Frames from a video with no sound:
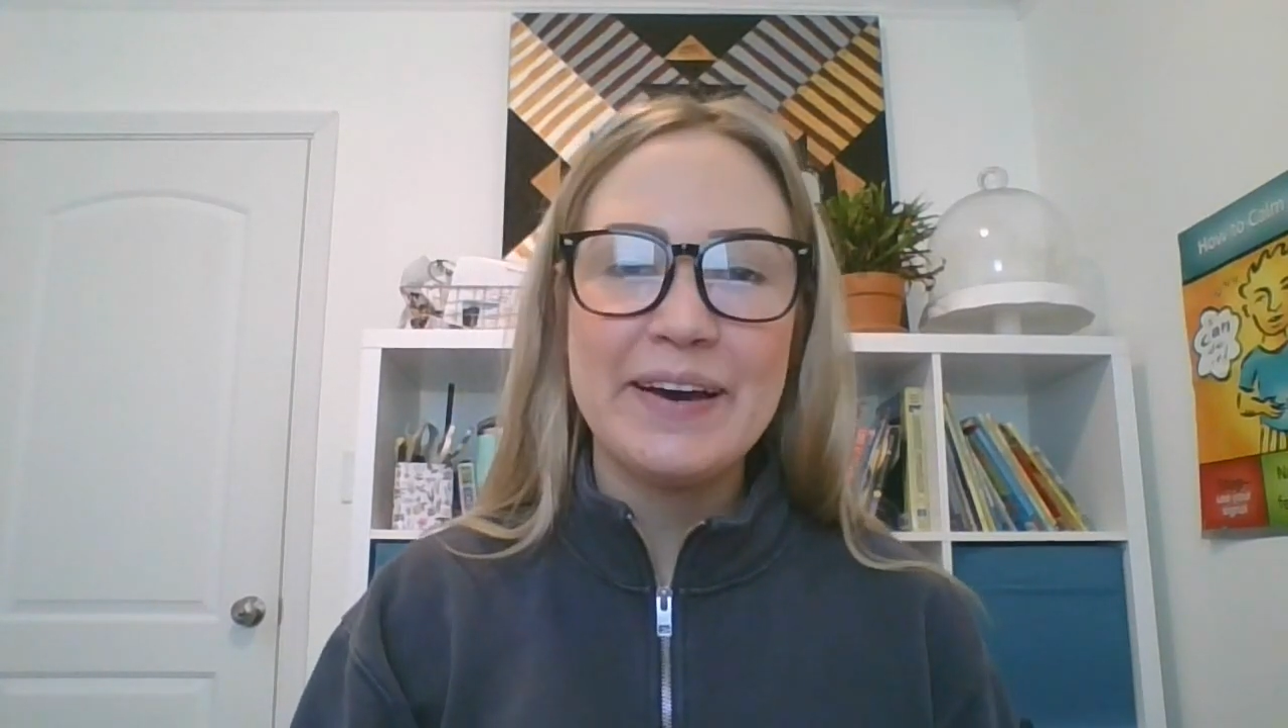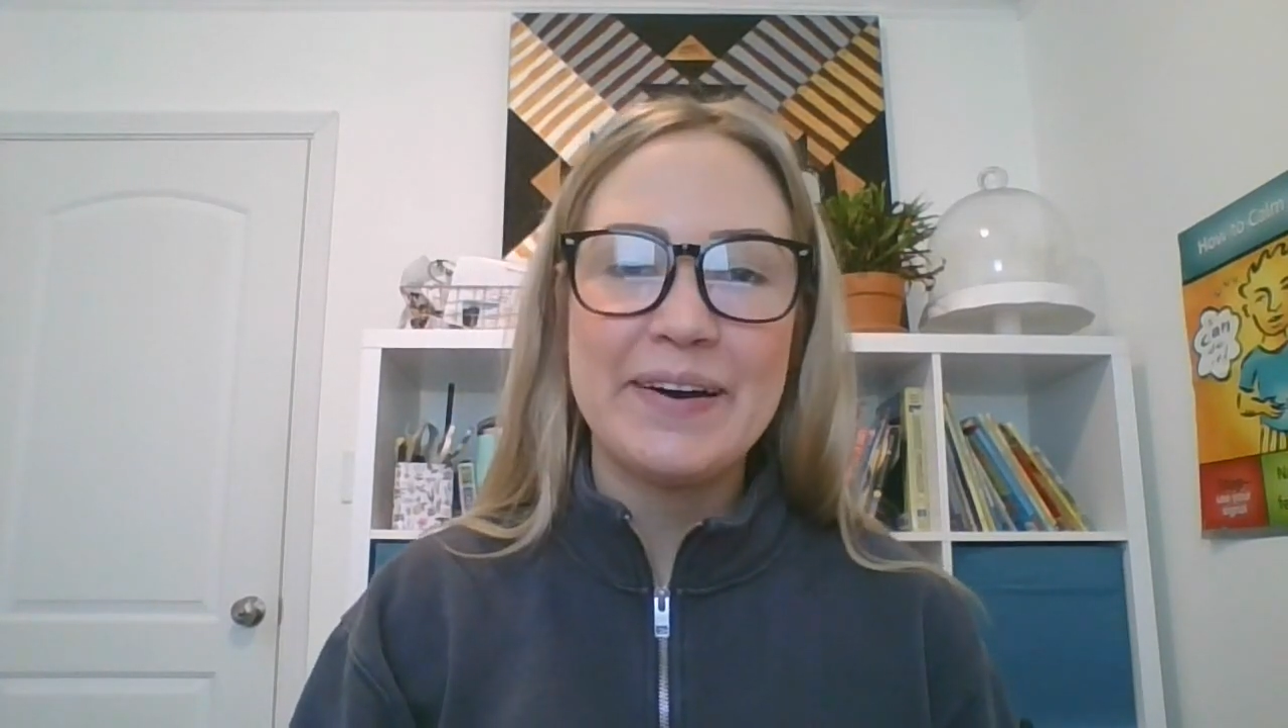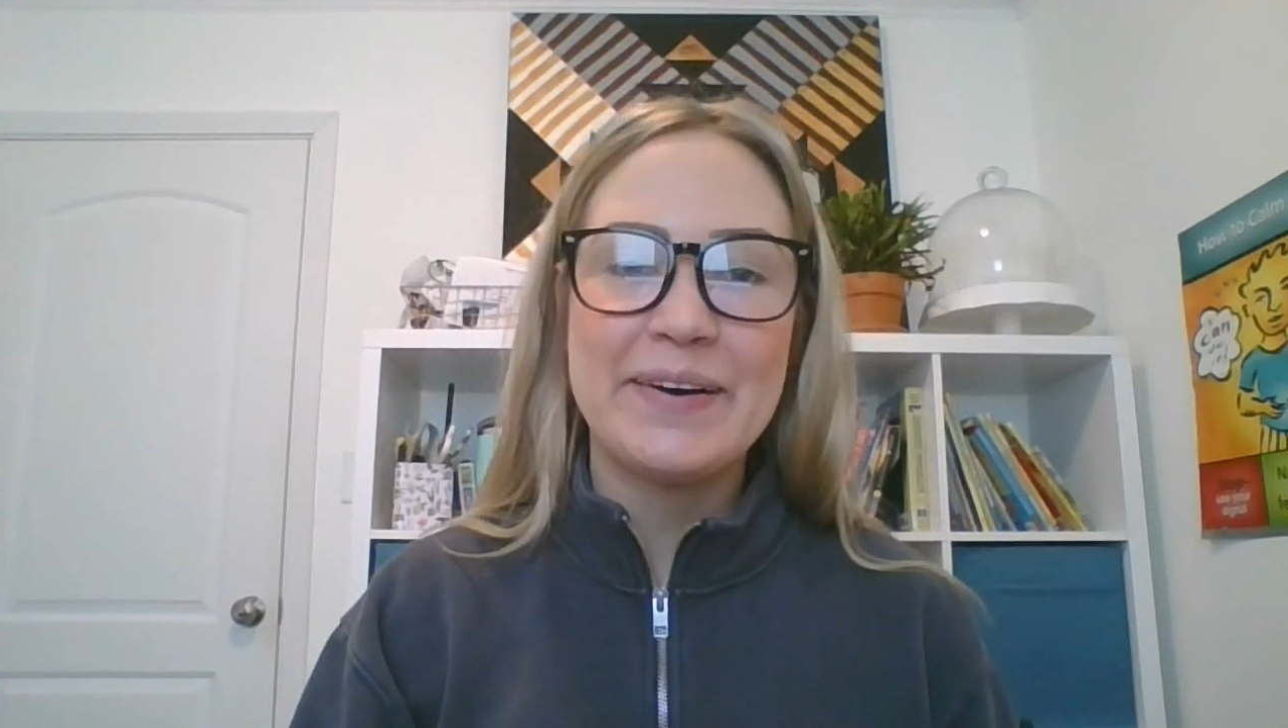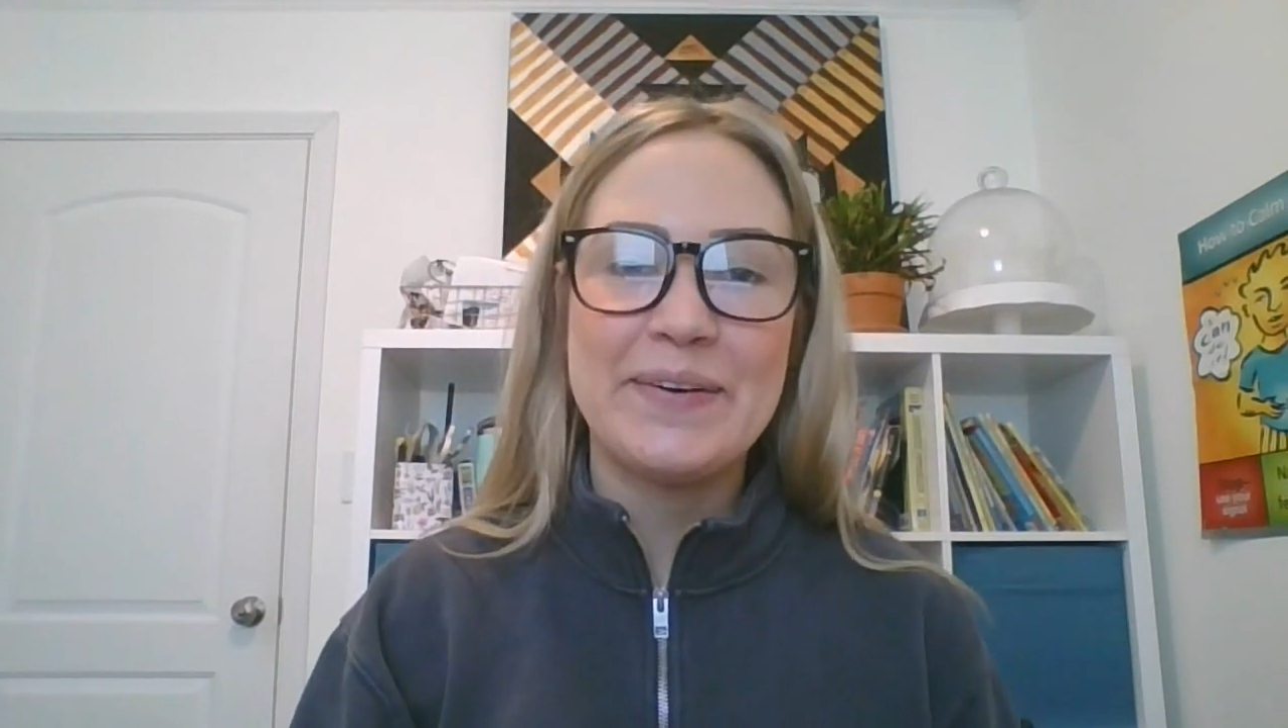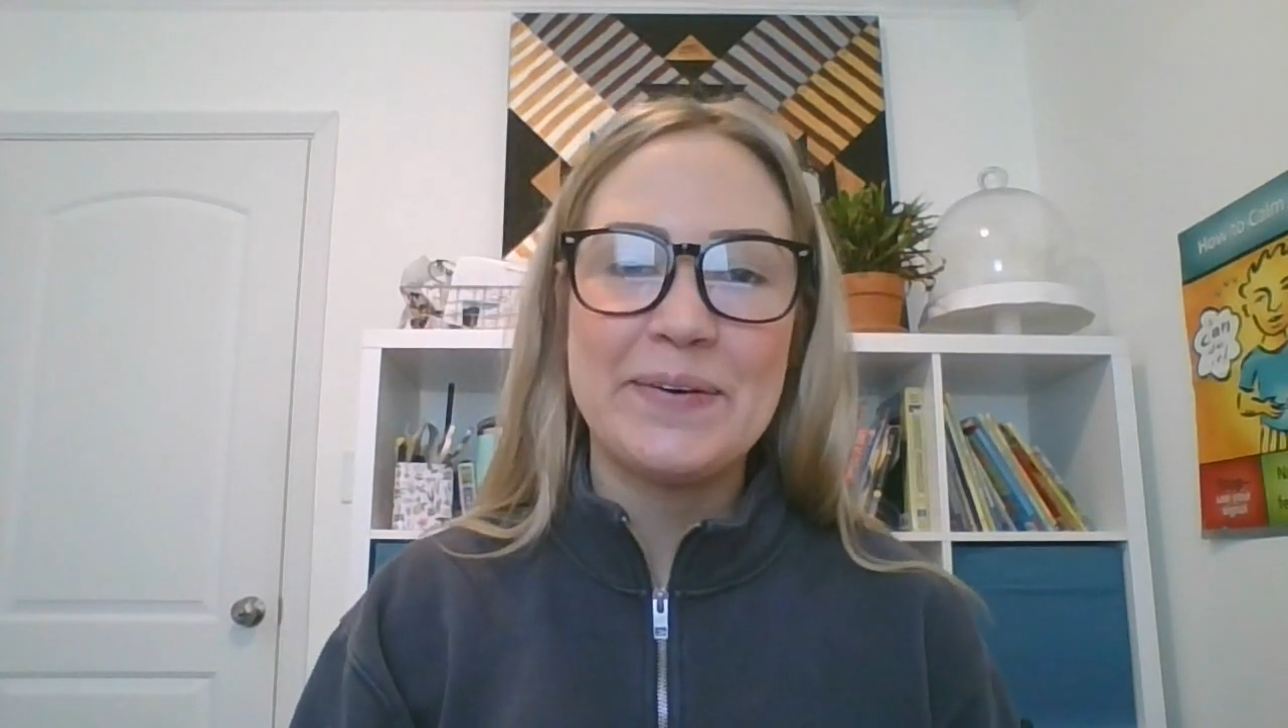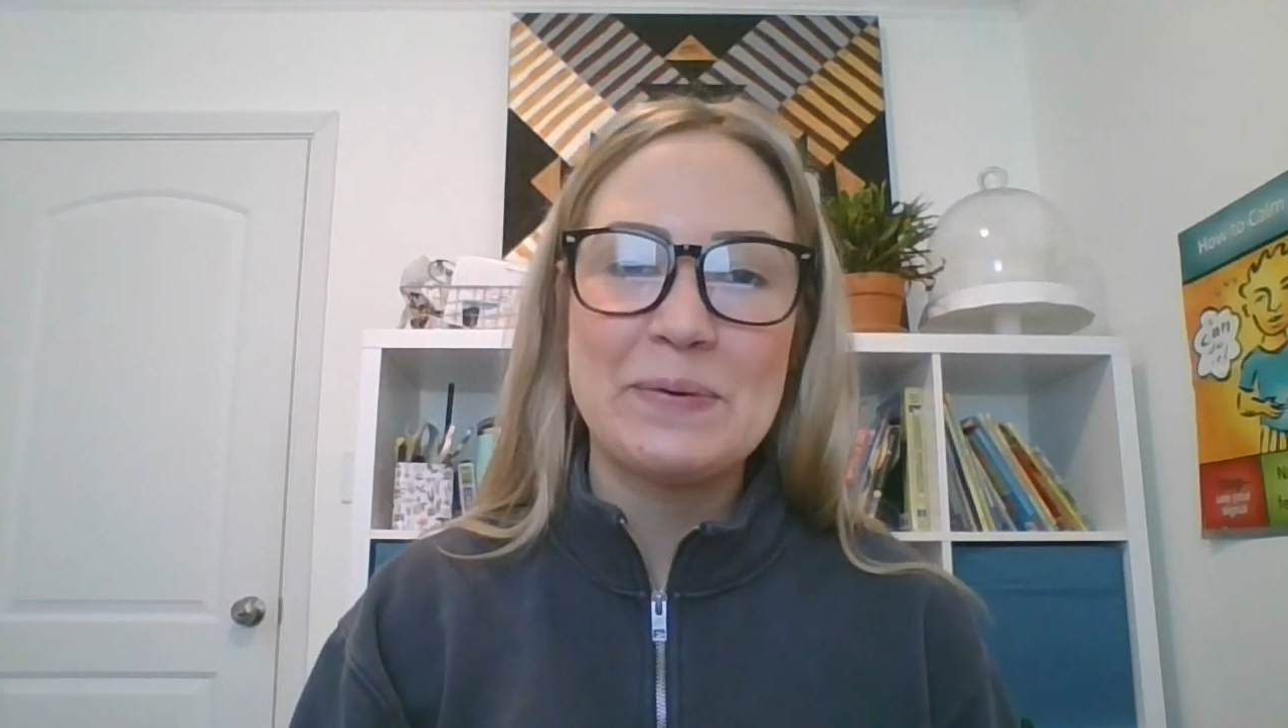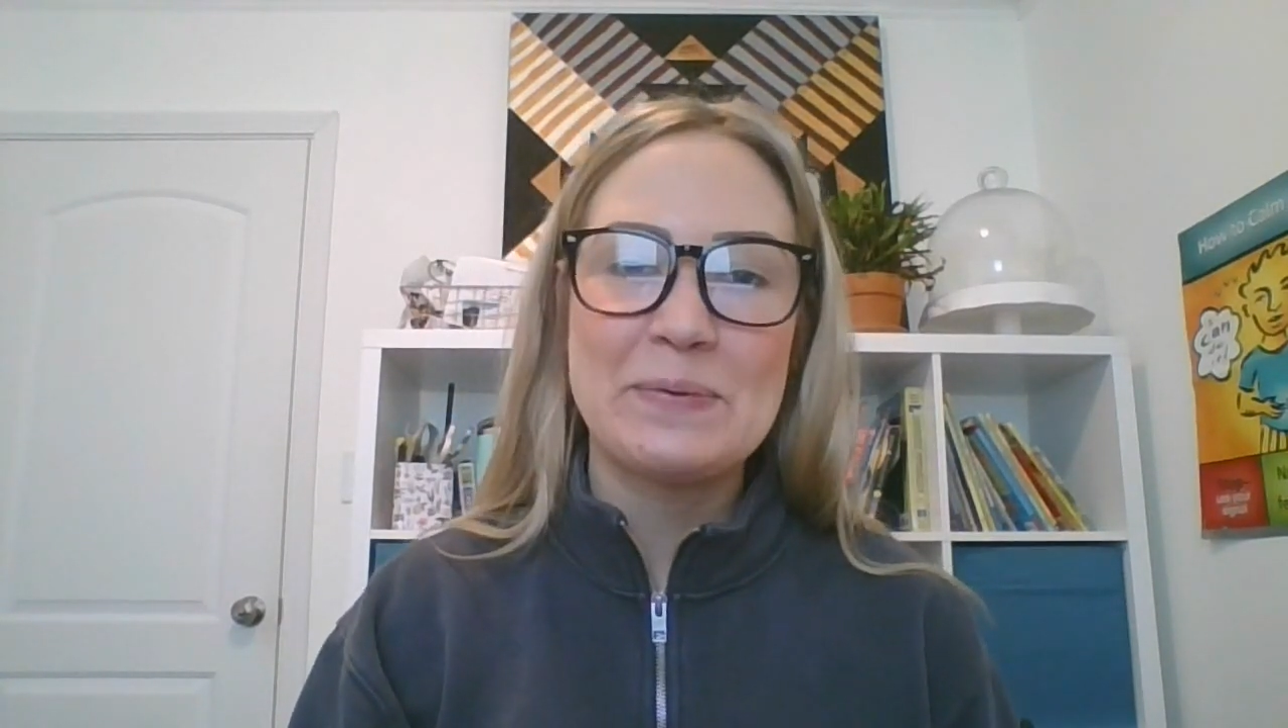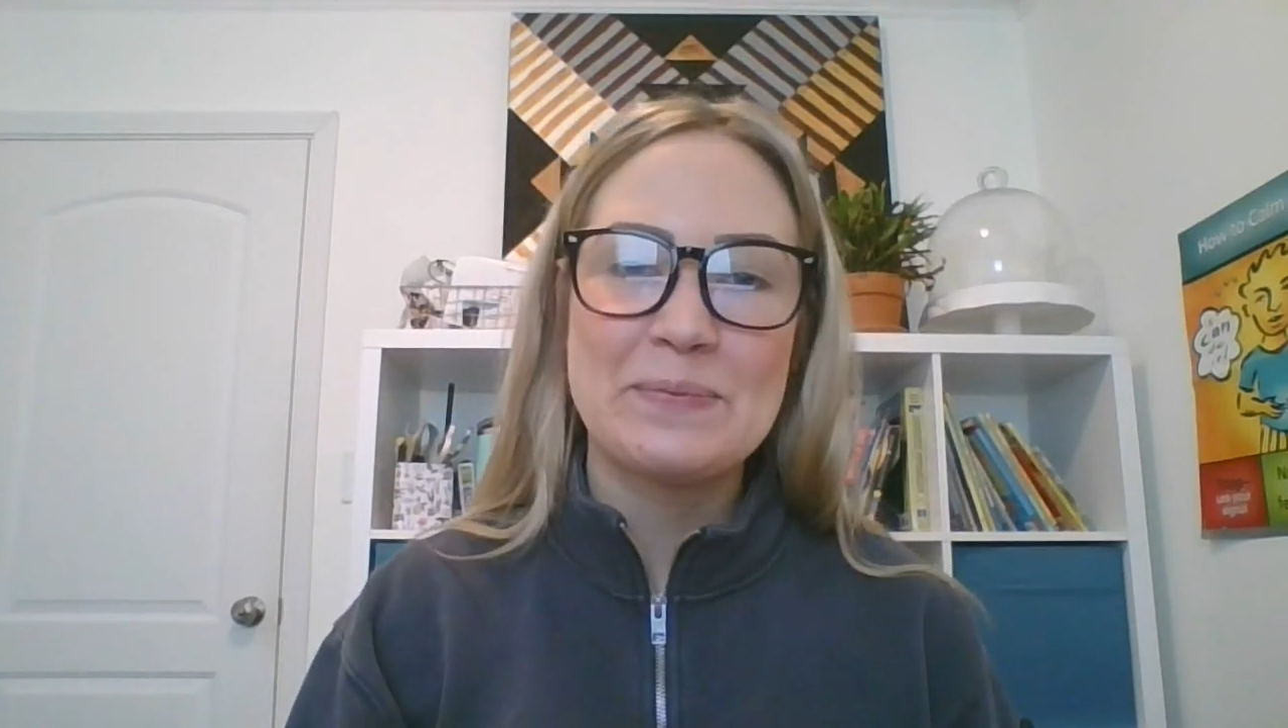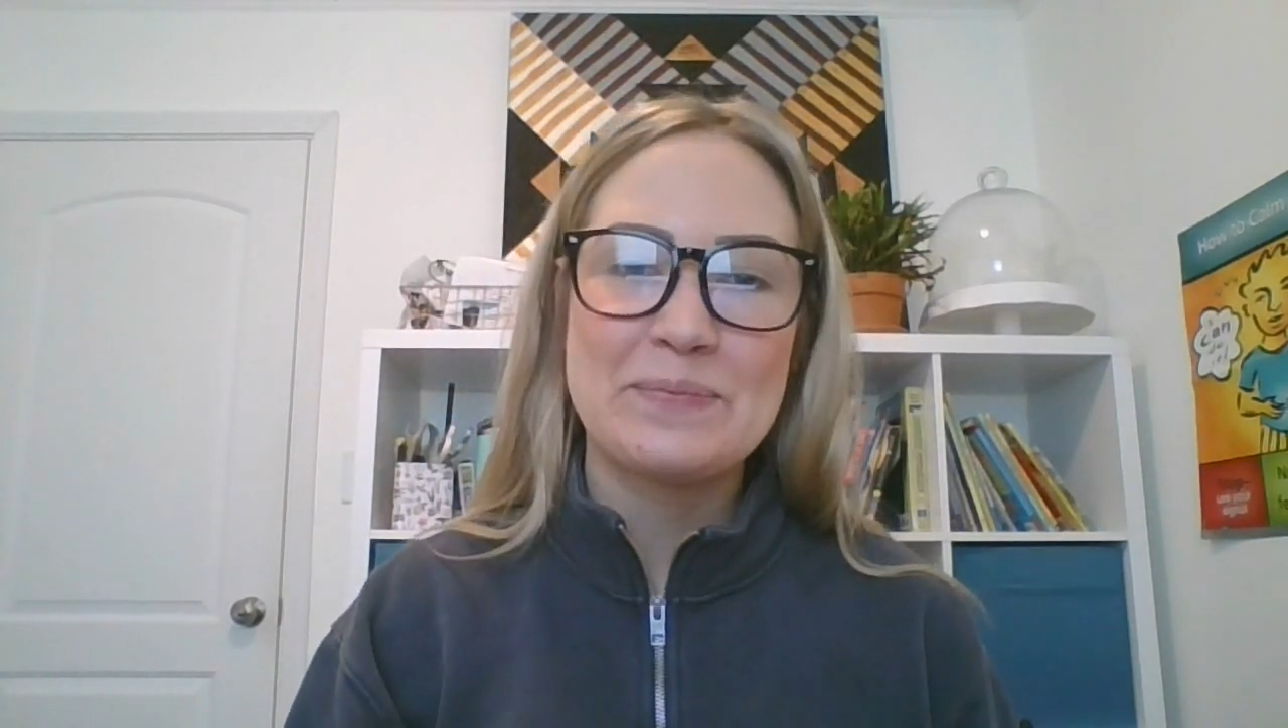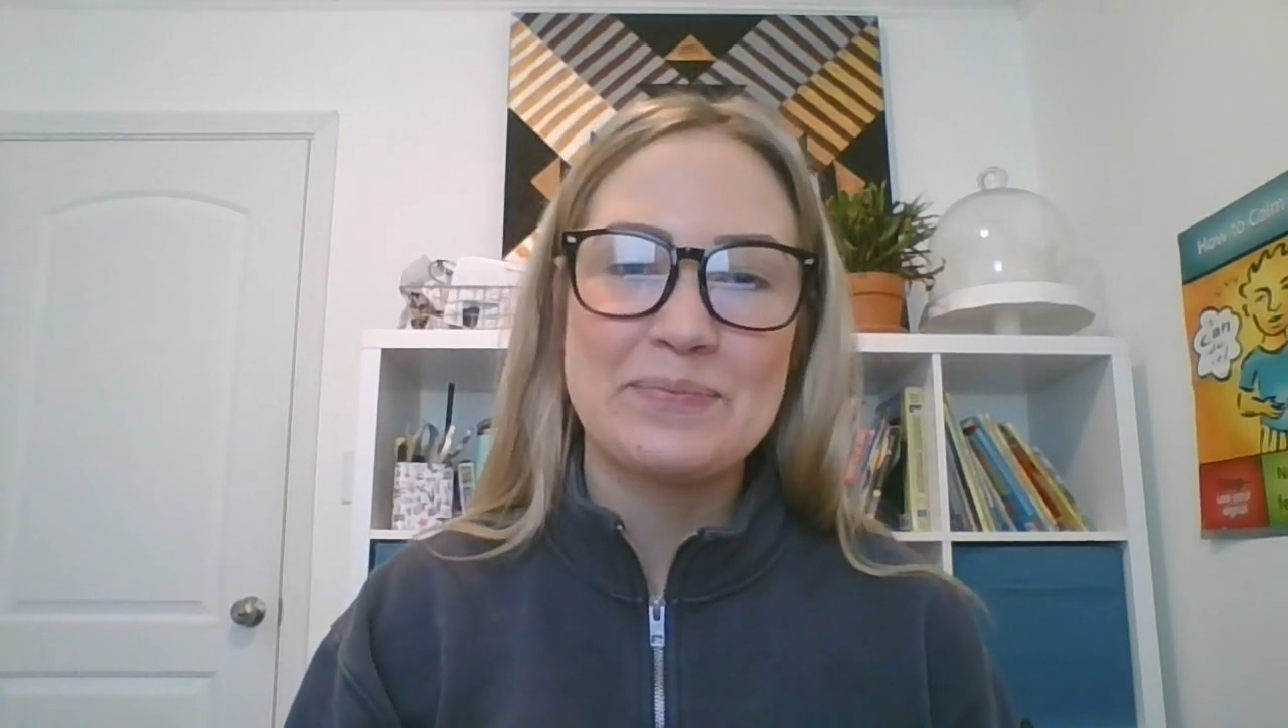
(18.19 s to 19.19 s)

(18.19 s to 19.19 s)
go.